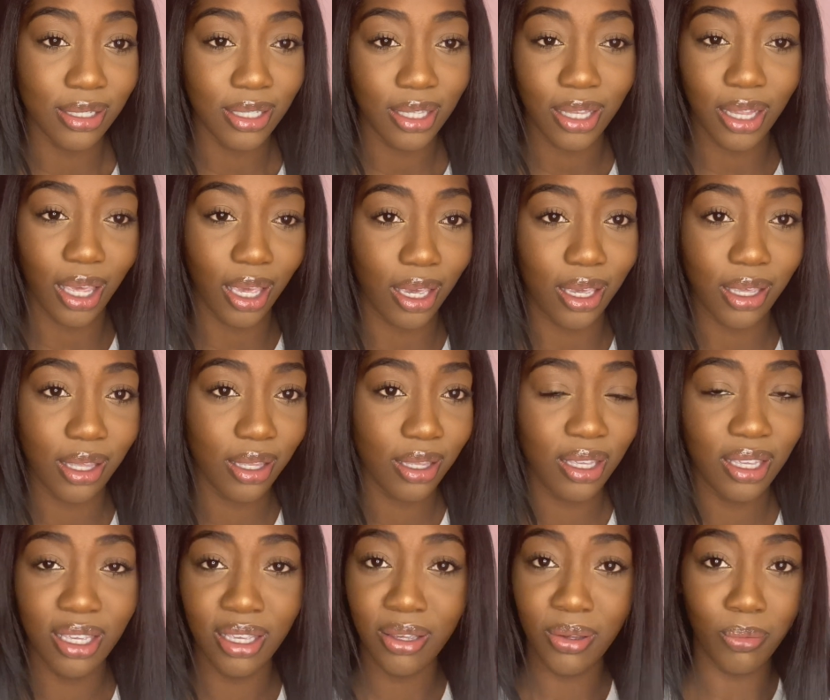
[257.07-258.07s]
Like
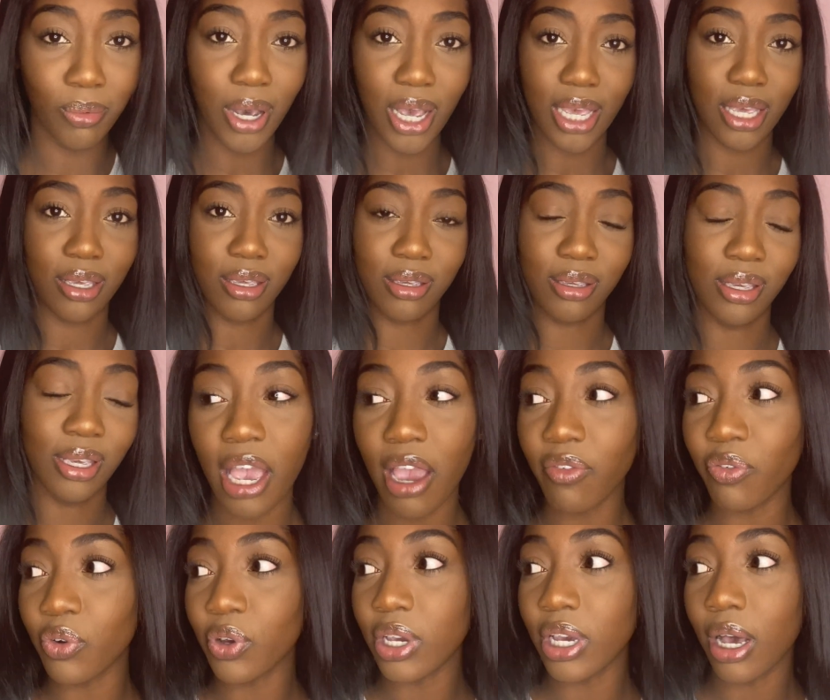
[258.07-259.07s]
why?
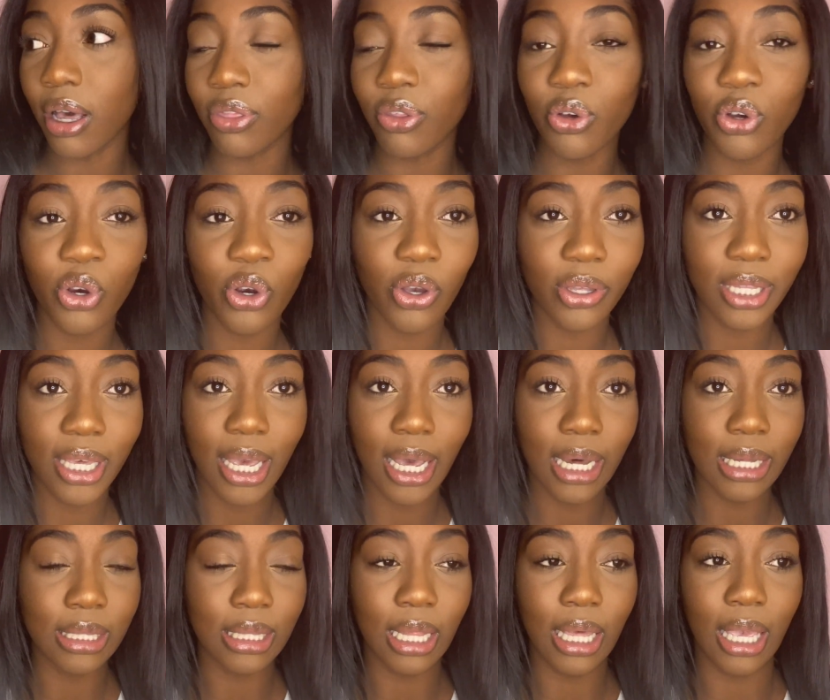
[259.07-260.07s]
Every other girl they
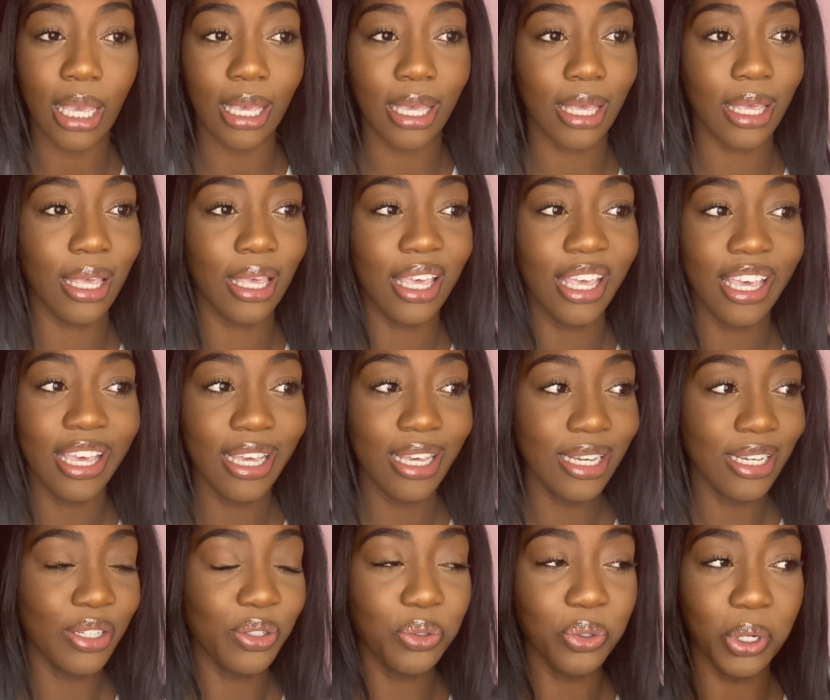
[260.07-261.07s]
had like,
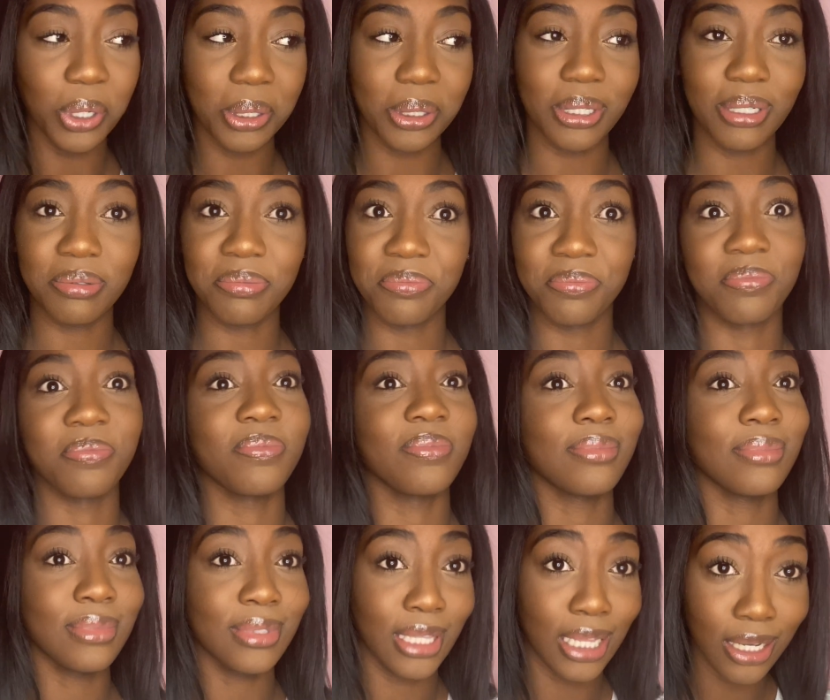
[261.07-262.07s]
you know,
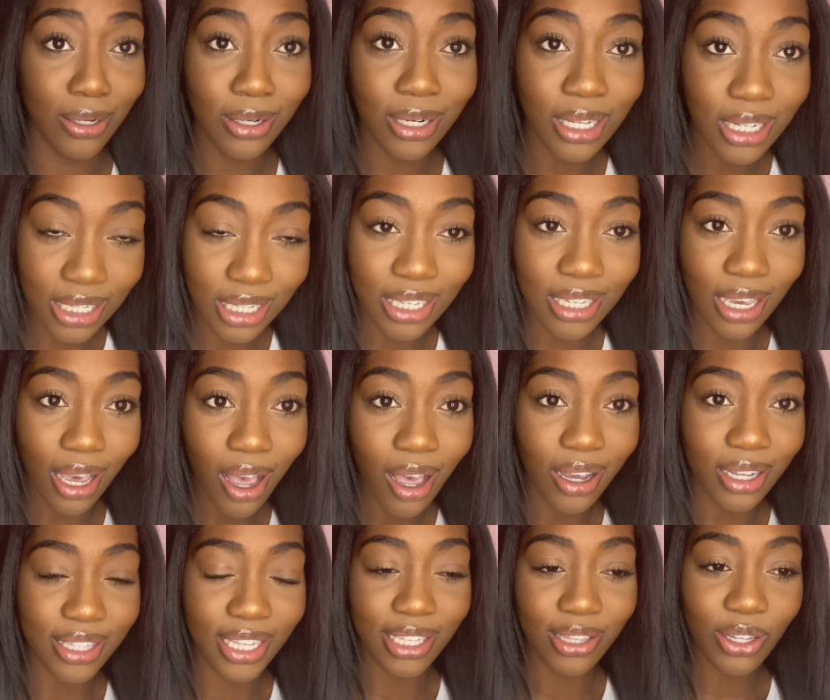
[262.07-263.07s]
they looked young.
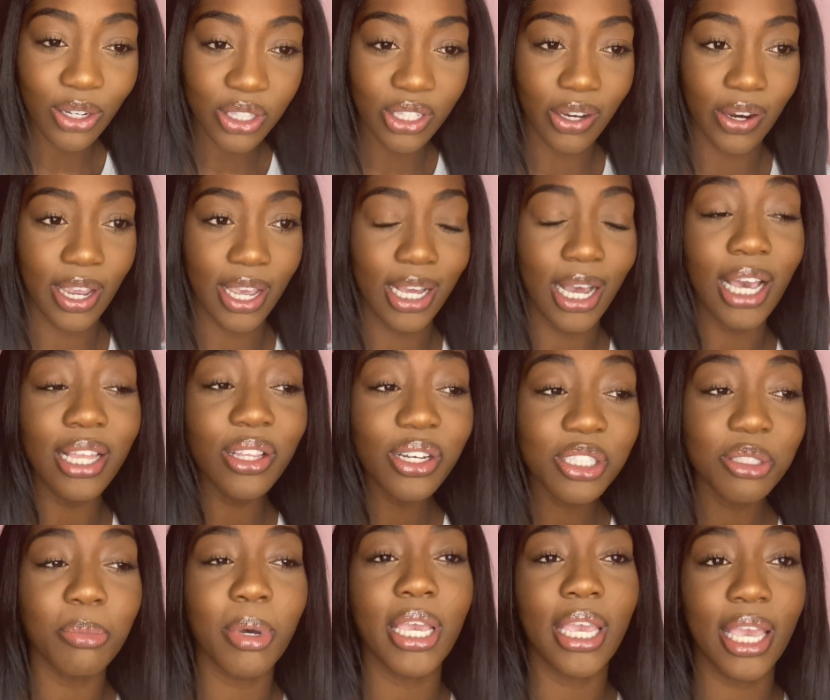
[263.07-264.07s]
They looked their age. I looked
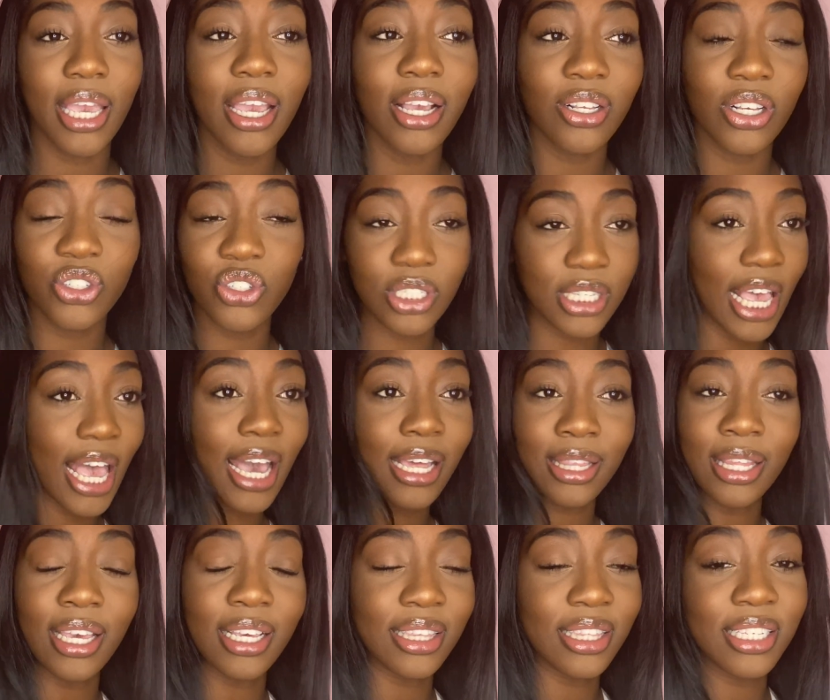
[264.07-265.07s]
my age. I just had
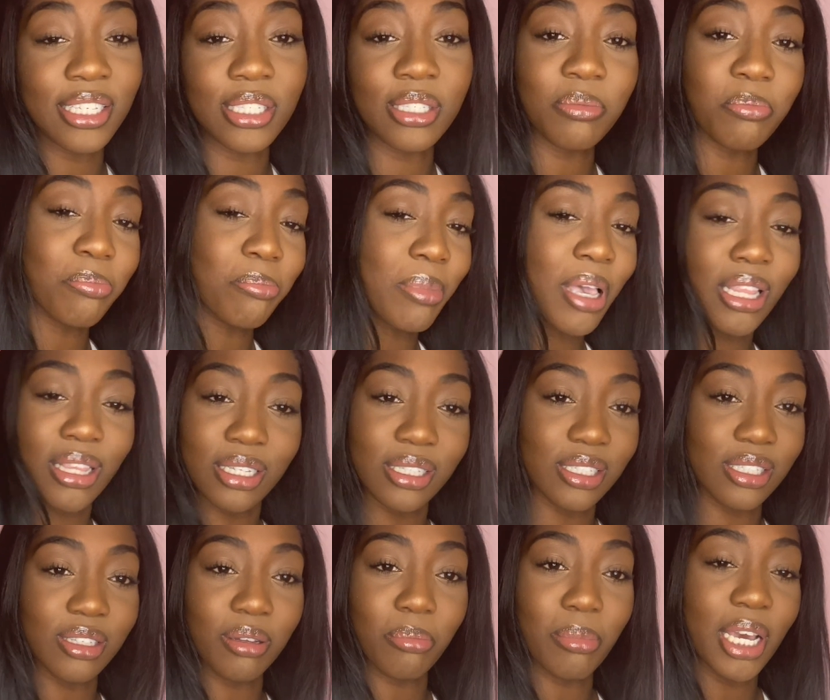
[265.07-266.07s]
like these melons
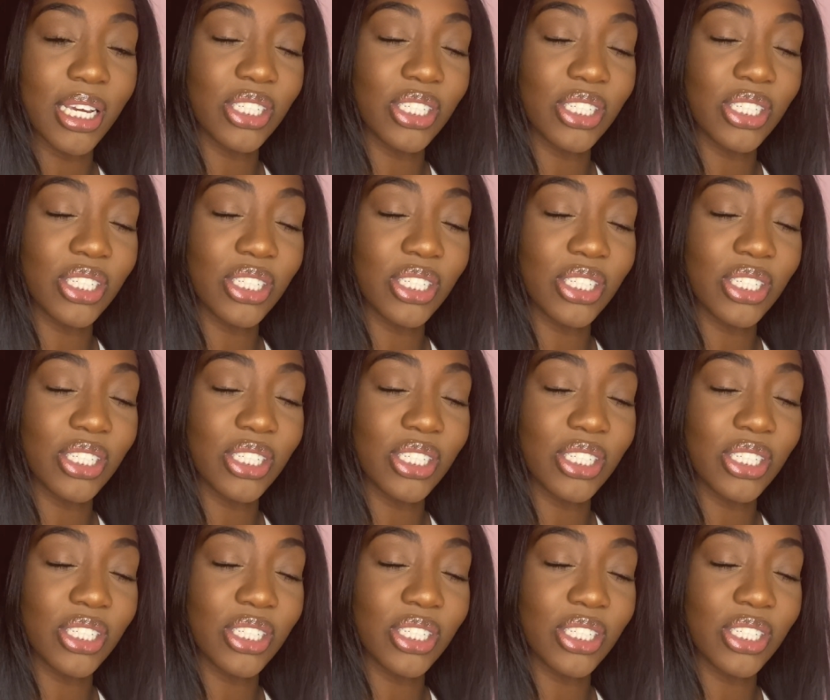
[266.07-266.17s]
in my